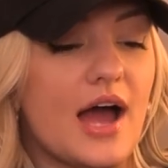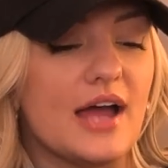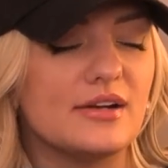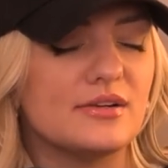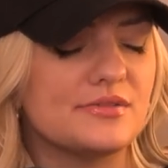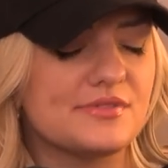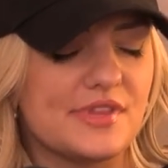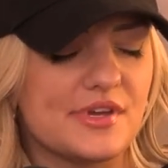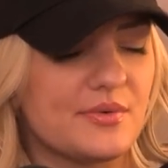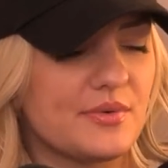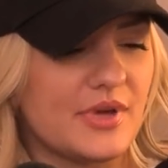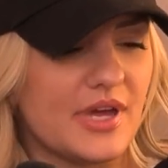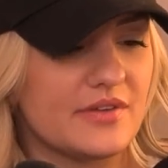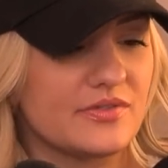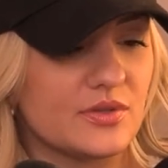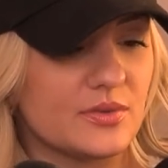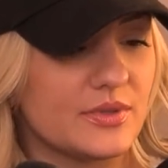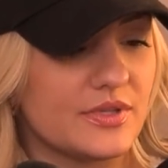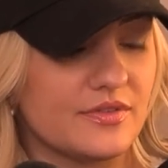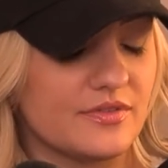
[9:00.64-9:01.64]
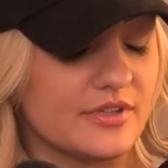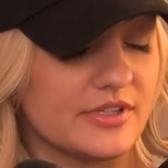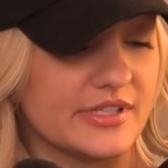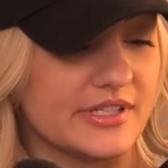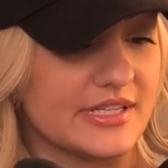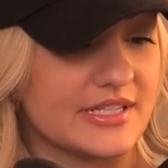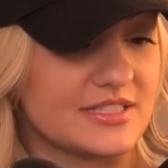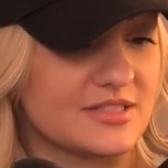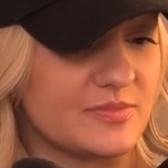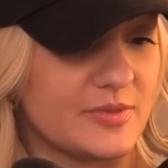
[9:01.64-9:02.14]
I don't think we ever would have
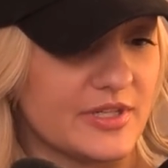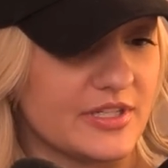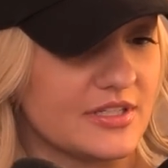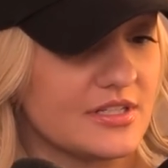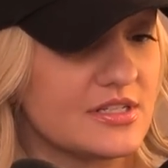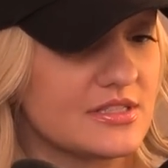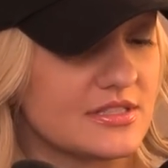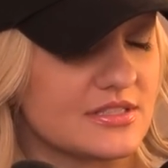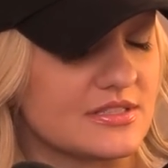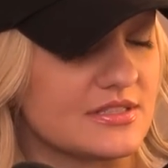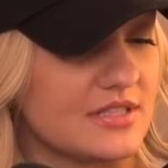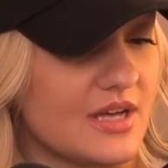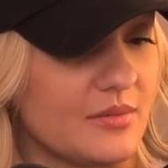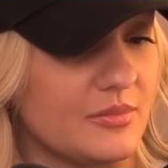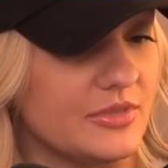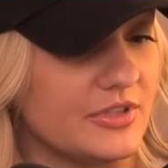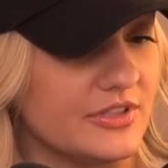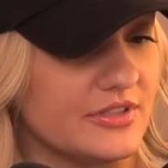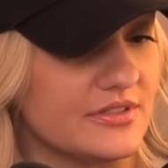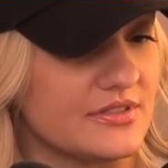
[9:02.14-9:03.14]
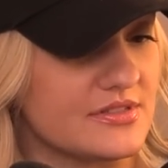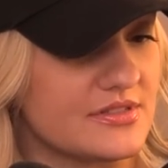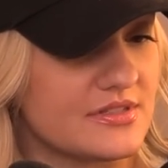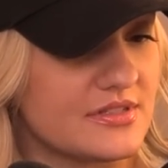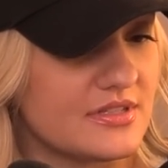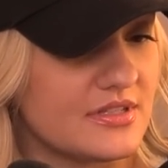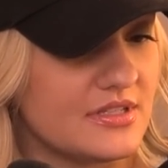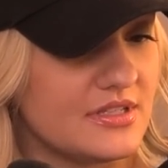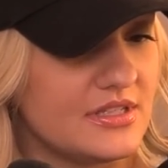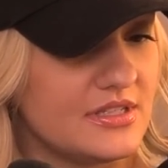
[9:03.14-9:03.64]
really experienced
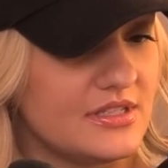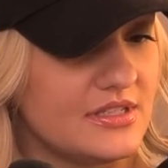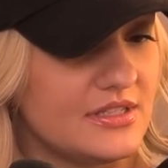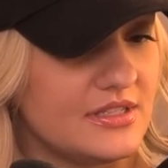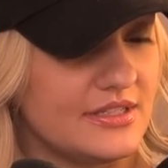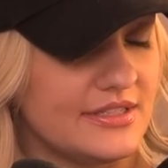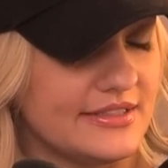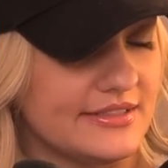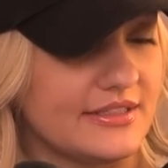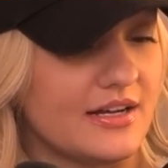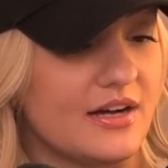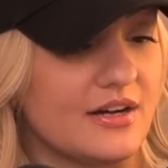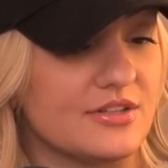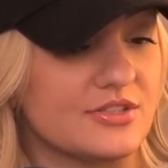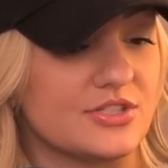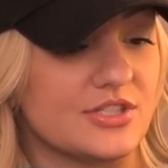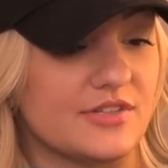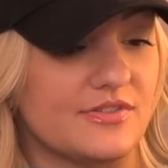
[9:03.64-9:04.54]
doubles in college